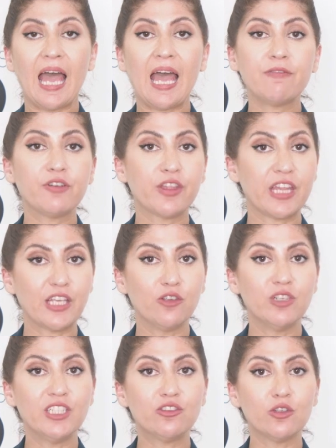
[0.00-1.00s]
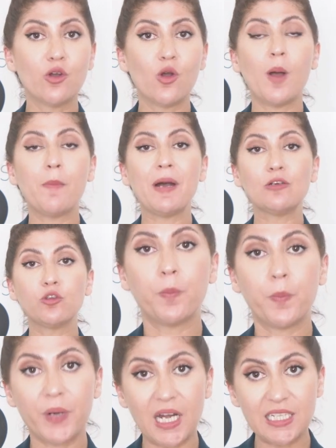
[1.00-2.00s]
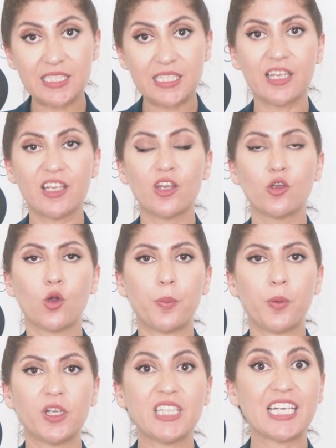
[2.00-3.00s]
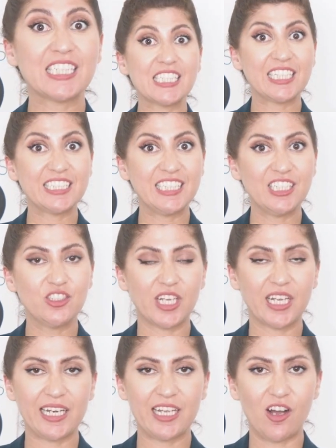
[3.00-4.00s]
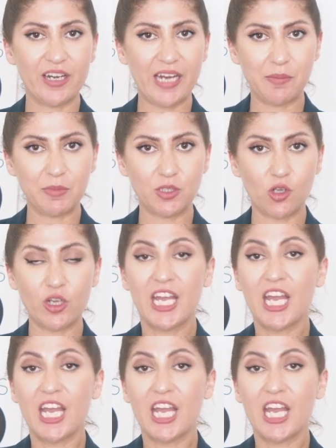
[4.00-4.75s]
everything you need to know about pricing your product strategically on Amazon,